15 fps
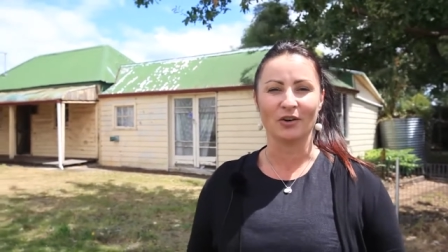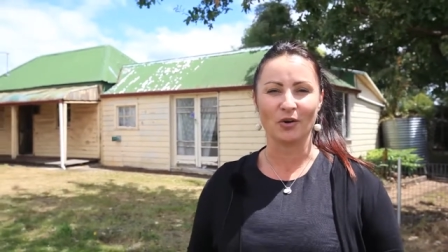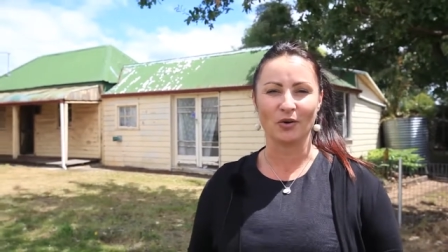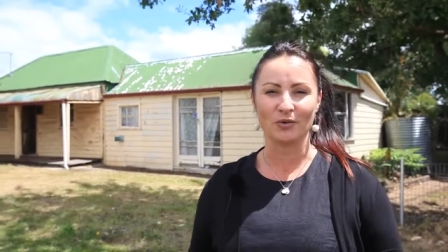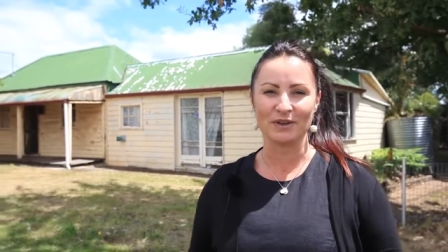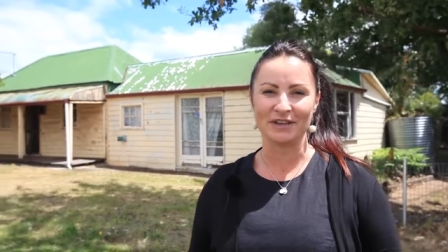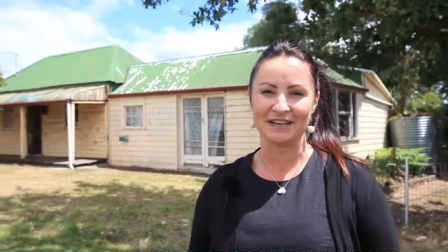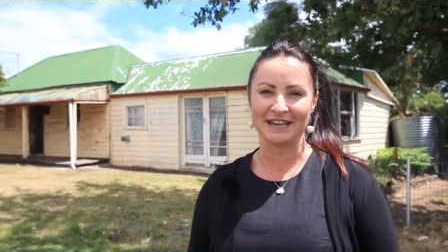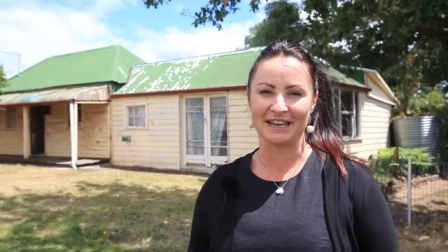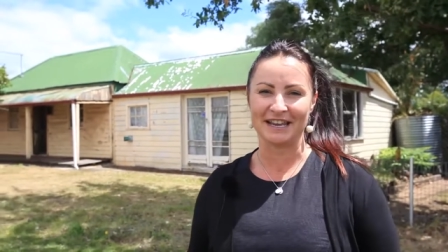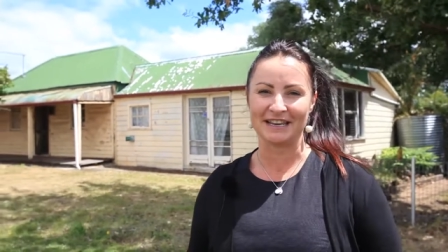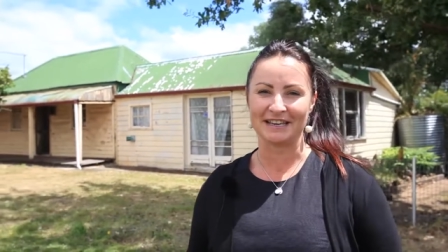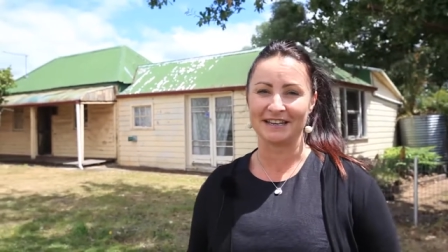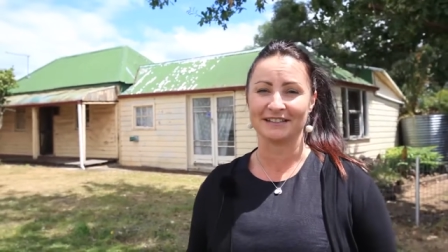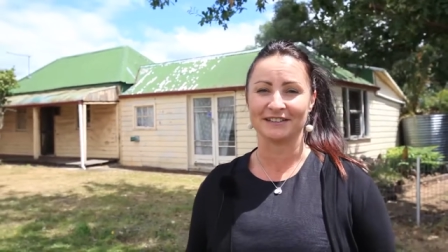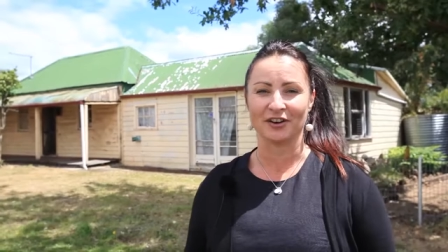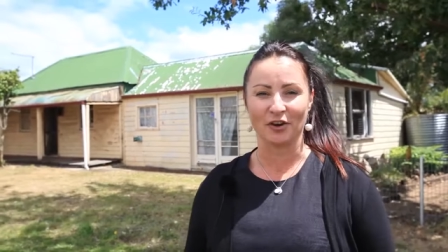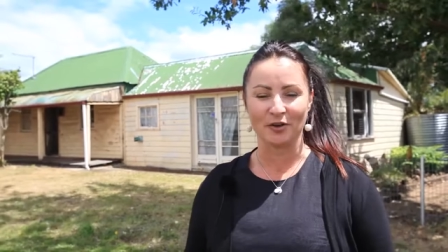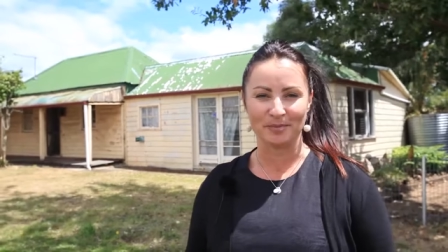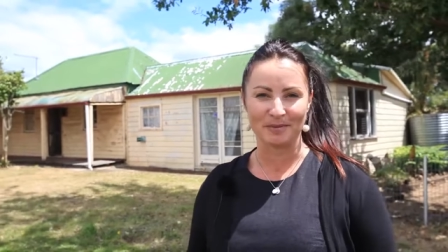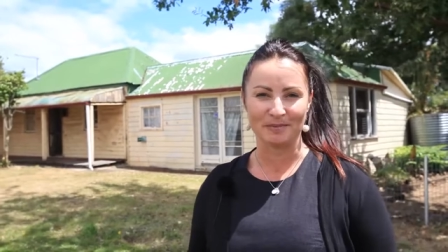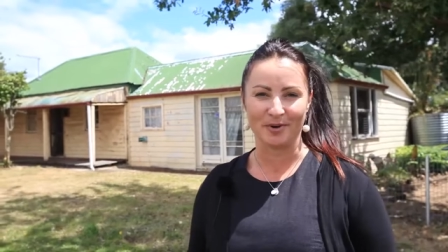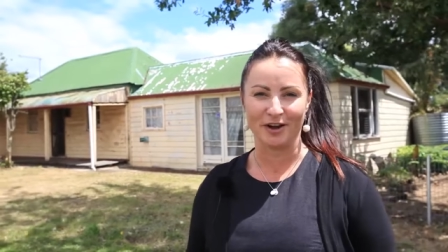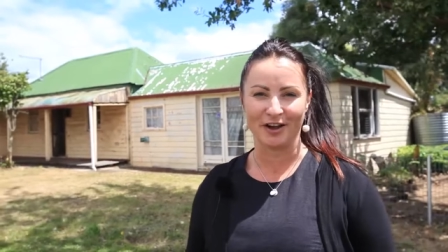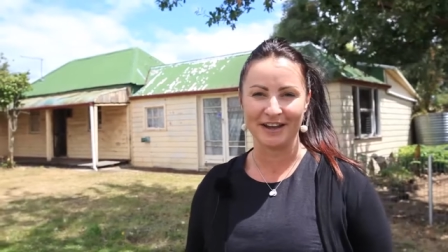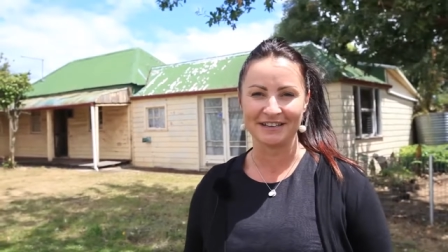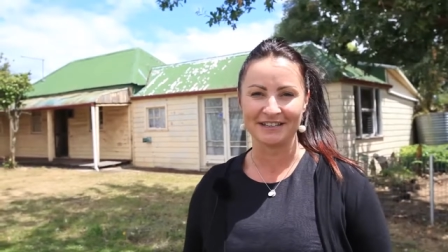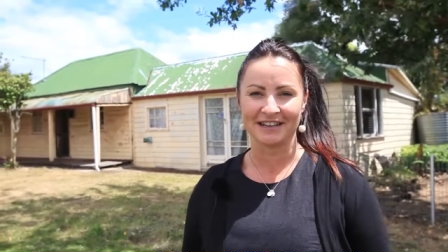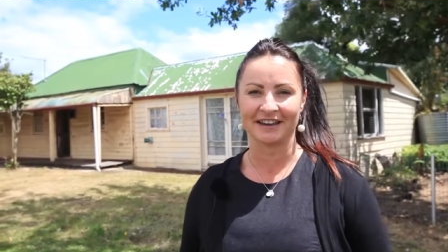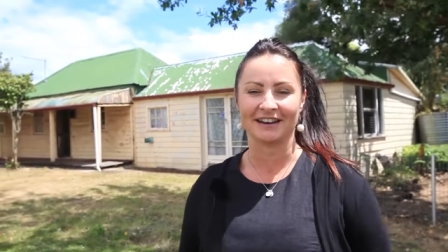All you need is an open
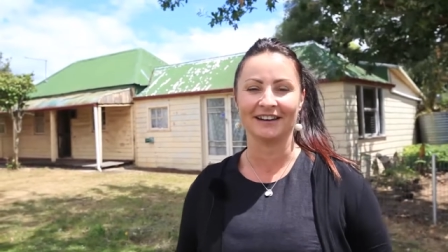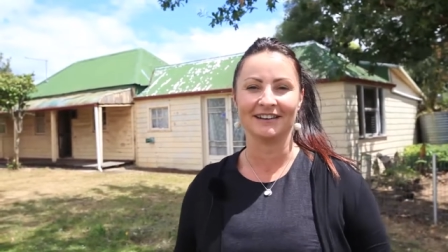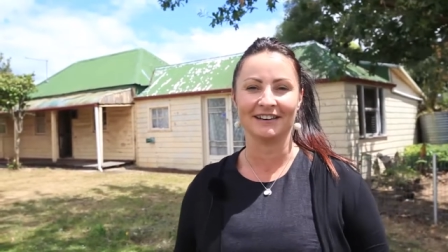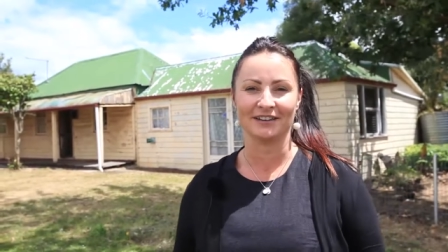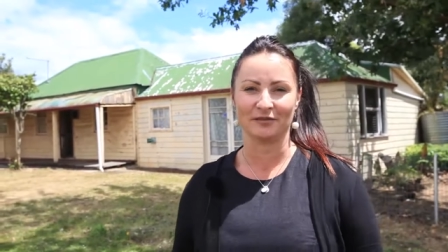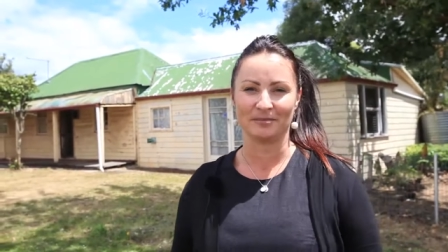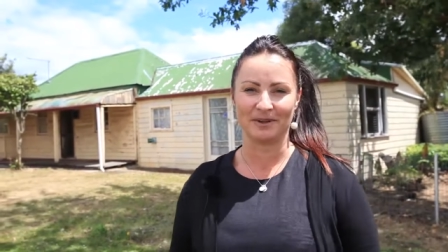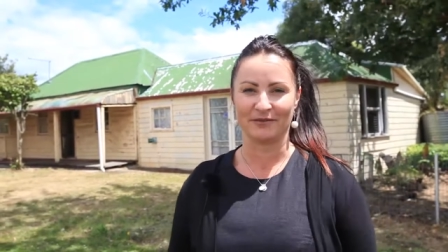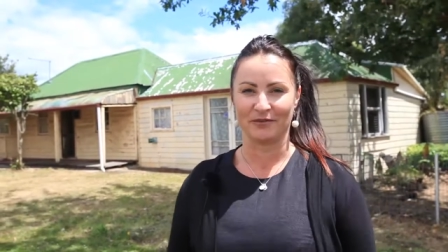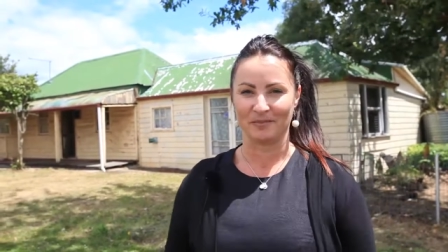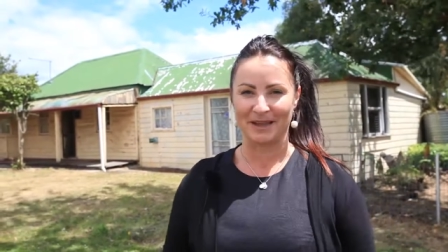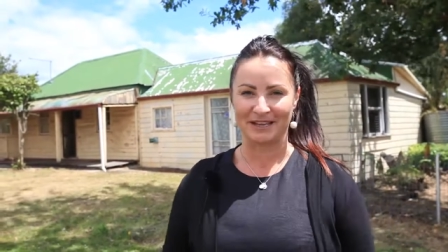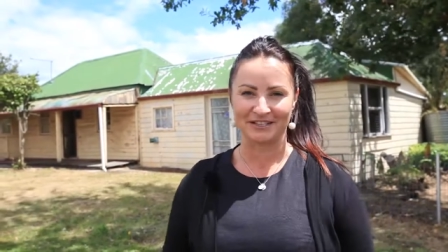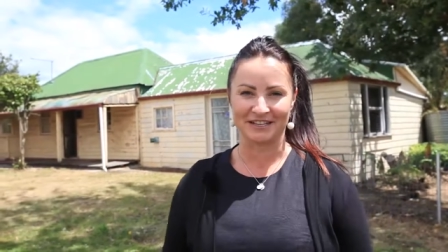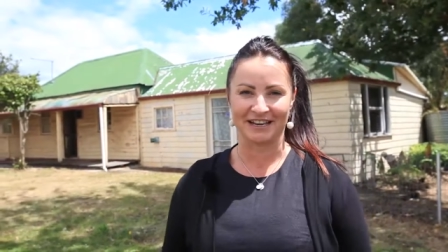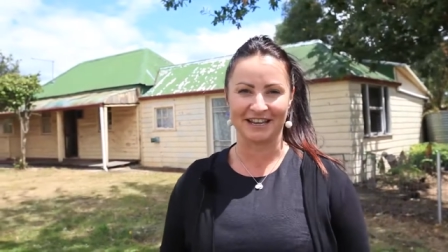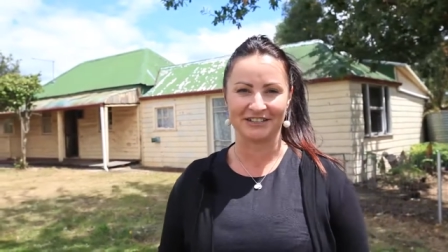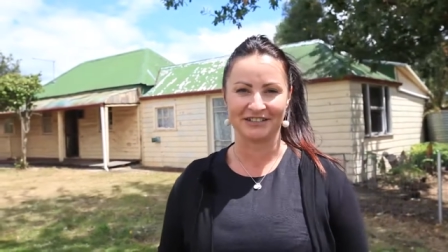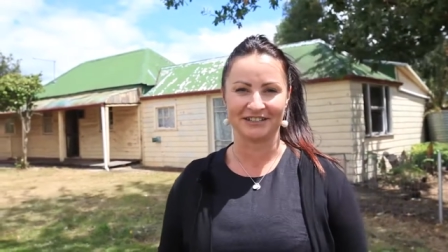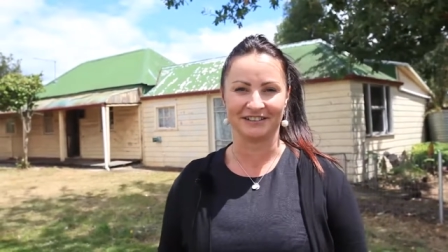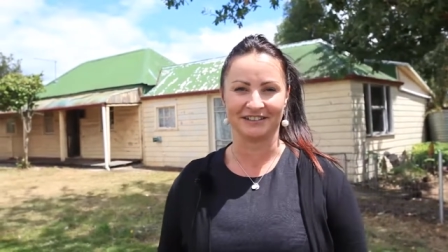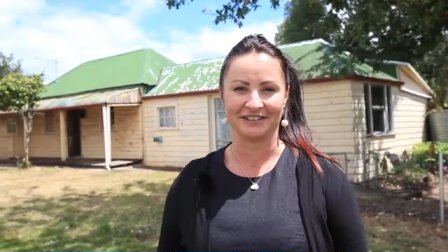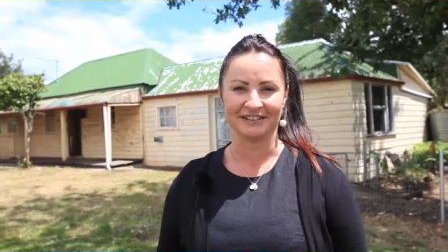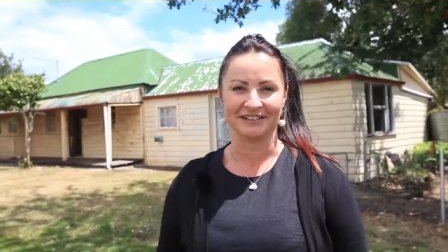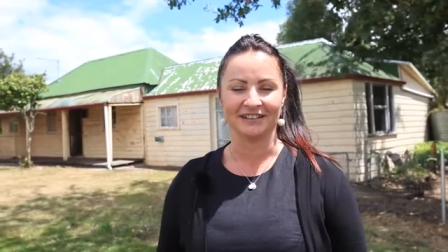mind and a little bit of imagination.